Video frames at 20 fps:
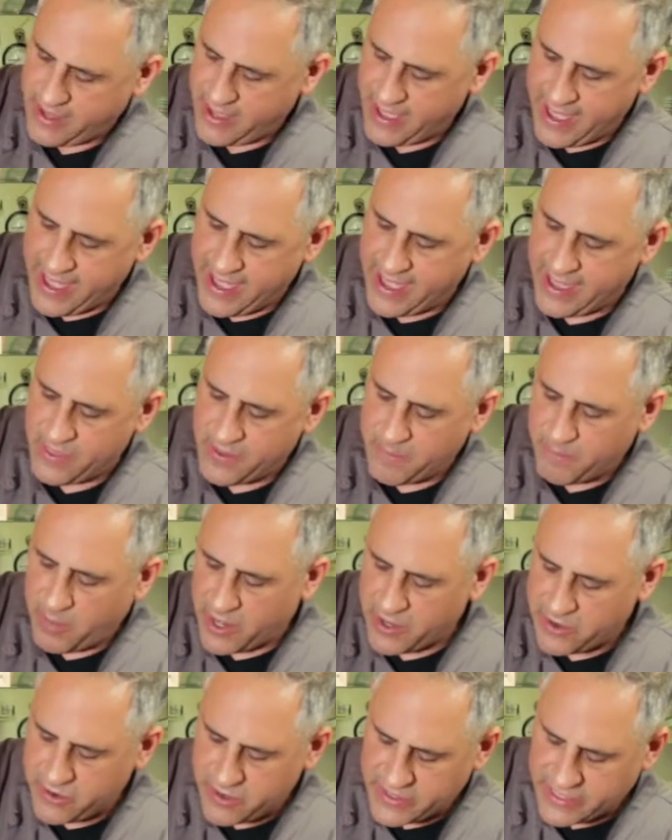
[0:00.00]
and the
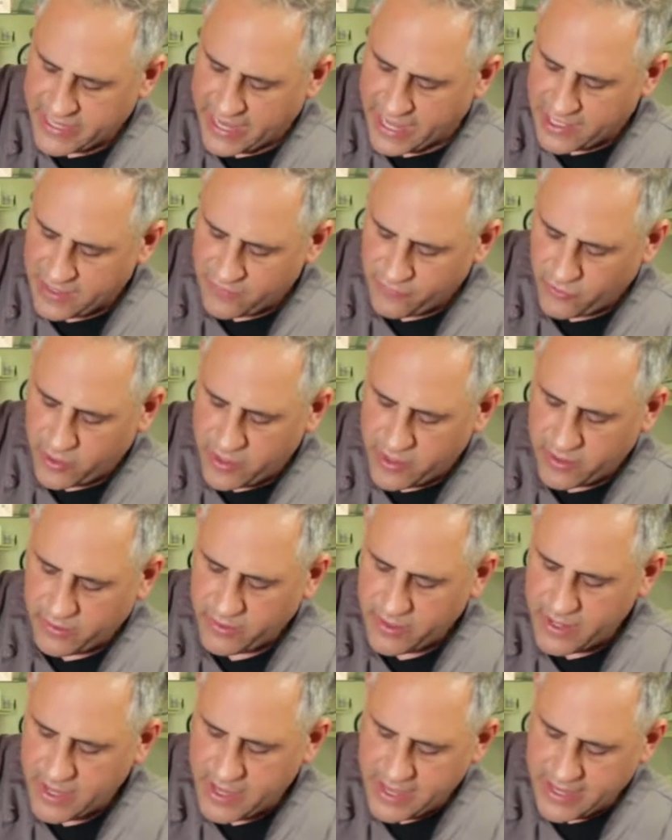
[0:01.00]
butter and the olive oil
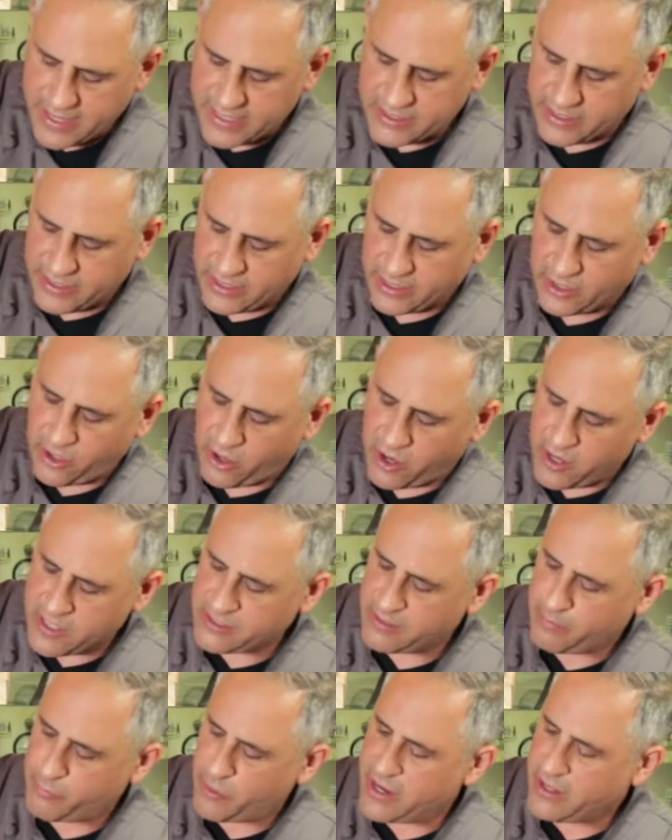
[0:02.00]
is gonna cause
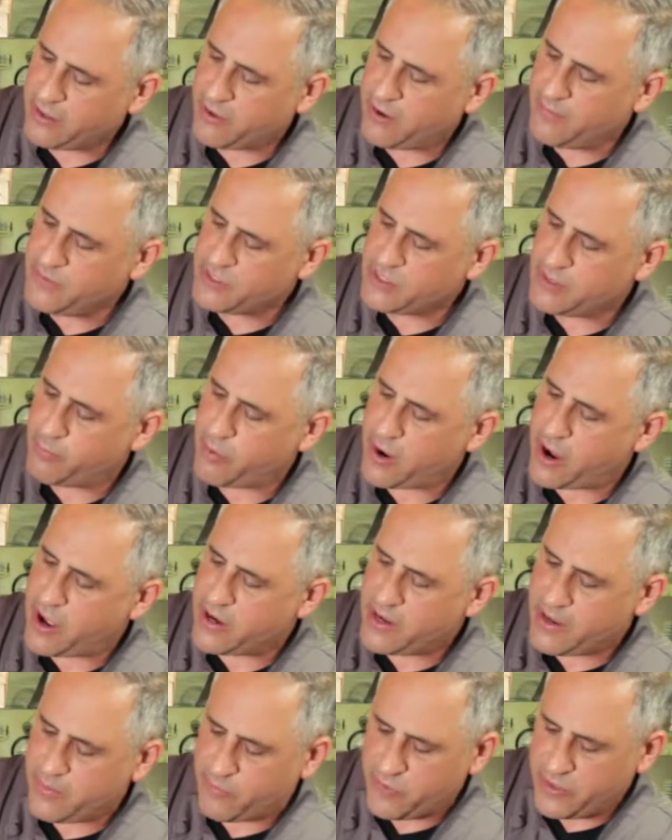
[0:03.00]
the breadcrumbs to brown
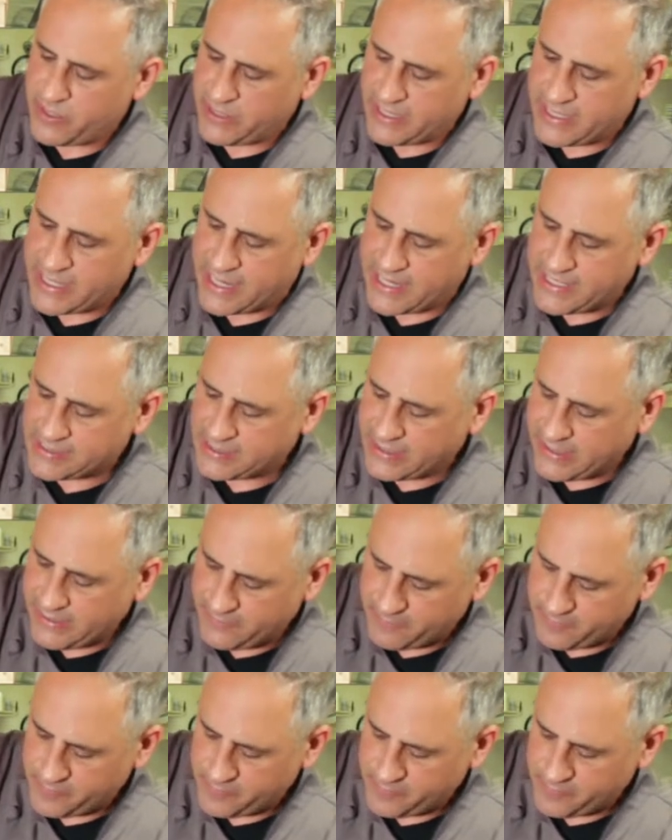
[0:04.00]
up really nicely.